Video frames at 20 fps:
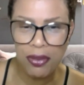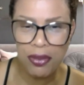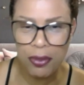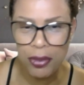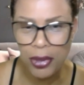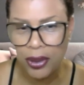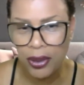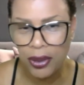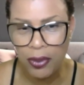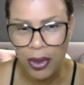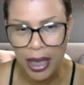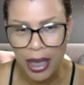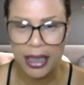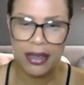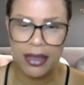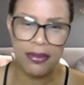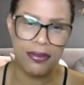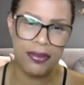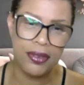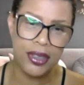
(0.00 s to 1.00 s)
the way from
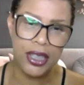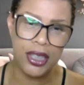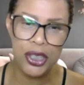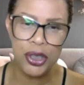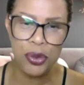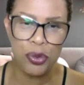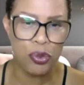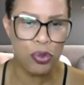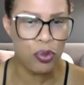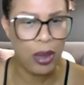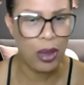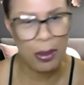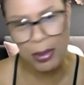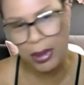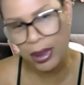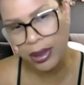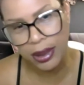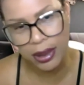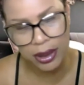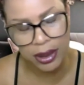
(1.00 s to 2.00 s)
Milwaukee for the
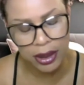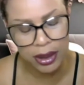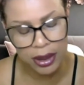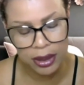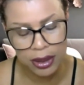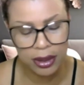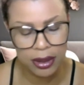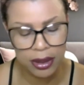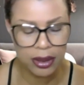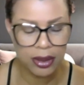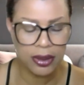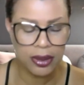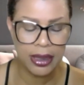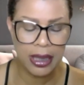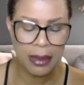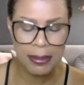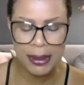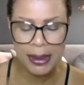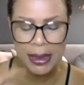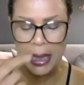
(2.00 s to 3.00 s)
drama. So
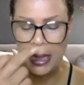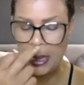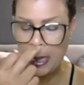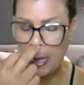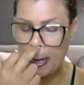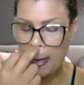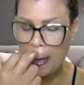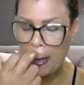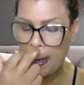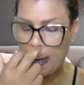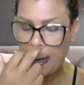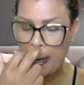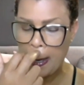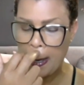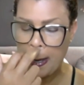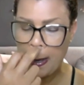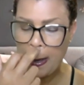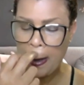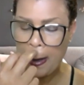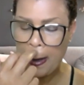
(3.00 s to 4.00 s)
stop saying that.
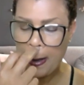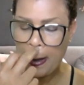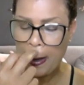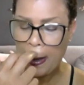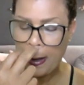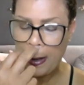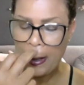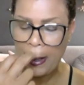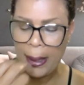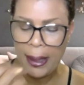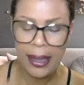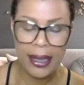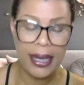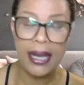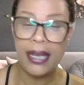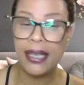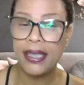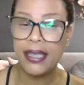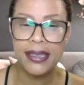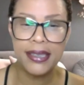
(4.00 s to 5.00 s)

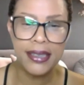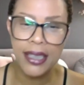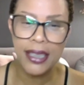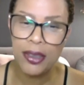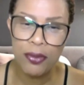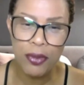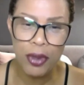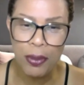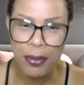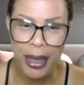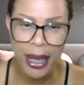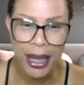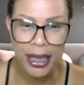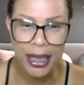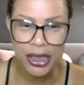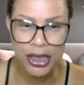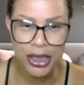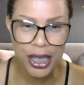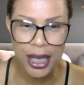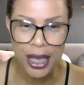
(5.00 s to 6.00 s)
And you're sitting with
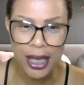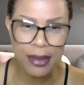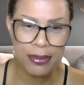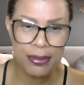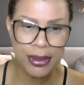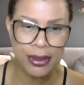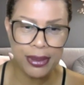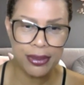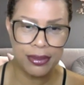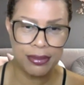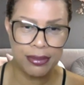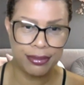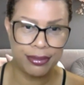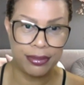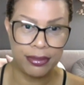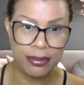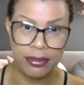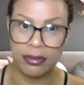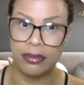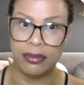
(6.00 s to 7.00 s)
Megan James.
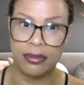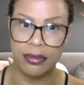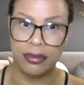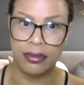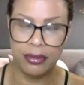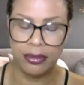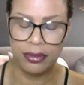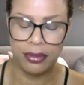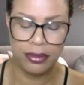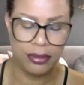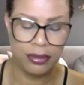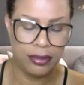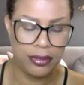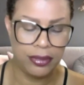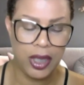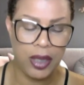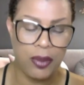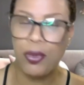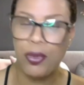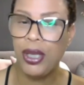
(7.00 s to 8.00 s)

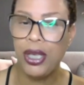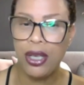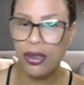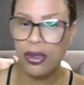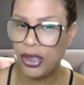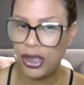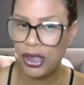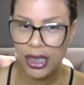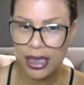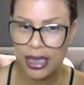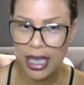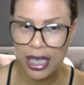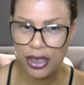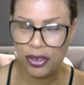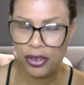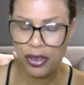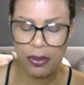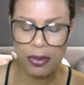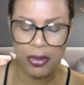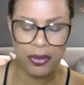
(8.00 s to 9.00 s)
Now we know she's
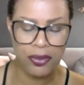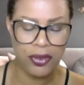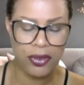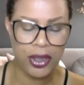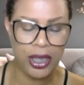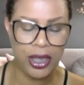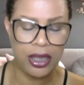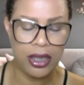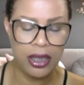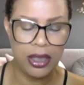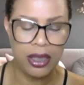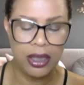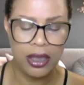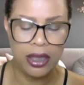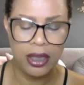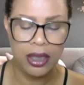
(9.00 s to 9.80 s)
not drama free.